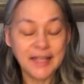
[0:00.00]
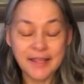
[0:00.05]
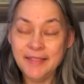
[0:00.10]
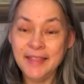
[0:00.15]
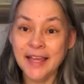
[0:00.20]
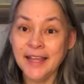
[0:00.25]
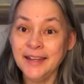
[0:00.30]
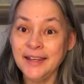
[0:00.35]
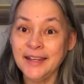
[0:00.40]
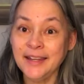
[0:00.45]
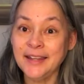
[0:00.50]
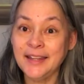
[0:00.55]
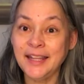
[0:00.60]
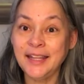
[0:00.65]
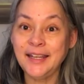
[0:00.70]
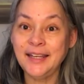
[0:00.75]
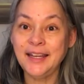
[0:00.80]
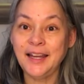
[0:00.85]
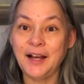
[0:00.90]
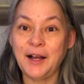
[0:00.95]
Then
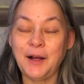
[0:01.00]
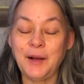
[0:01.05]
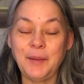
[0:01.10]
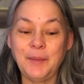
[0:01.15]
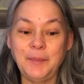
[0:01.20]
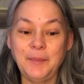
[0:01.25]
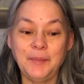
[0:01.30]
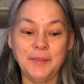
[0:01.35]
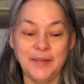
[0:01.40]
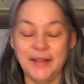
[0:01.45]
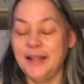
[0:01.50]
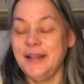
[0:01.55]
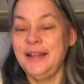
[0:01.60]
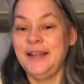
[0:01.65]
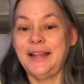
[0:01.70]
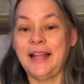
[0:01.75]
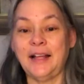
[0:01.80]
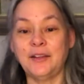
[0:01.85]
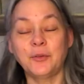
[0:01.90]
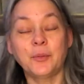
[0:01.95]

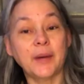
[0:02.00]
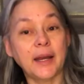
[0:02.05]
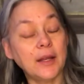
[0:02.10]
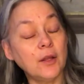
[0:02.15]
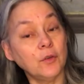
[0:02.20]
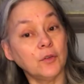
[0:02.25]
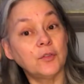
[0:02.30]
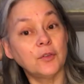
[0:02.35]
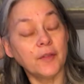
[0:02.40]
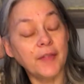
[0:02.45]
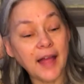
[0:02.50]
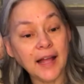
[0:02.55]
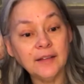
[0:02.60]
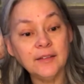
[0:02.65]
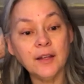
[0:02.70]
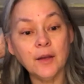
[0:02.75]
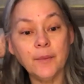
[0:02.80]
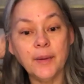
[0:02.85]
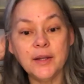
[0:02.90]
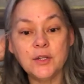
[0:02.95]
that's what I use. So
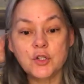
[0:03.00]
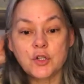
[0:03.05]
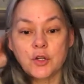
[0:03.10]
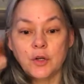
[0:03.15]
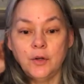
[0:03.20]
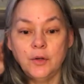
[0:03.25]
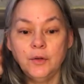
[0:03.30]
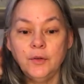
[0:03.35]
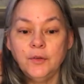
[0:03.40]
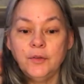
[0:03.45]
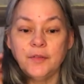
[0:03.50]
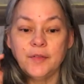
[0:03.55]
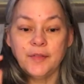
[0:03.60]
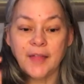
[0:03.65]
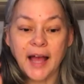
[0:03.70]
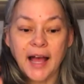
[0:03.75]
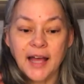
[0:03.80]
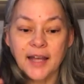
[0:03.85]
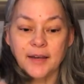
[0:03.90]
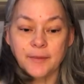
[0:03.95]
that's how I chose
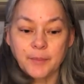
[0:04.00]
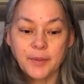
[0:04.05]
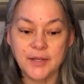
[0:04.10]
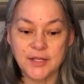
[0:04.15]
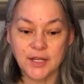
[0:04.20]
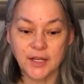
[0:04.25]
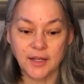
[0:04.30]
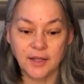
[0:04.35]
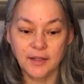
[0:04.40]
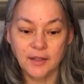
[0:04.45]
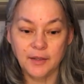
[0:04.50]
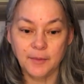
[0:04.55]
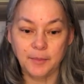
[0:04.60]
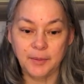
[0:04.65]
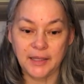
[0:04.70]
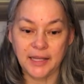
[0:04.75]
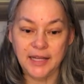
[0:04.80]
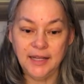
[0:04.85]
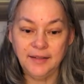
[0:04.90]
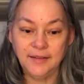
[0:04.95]
that particular
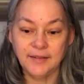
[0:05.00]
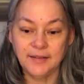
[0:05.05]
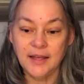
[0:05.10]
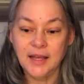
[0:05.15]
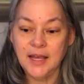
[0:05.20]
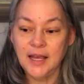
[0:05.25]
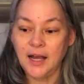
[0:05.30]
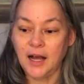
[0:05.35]
place.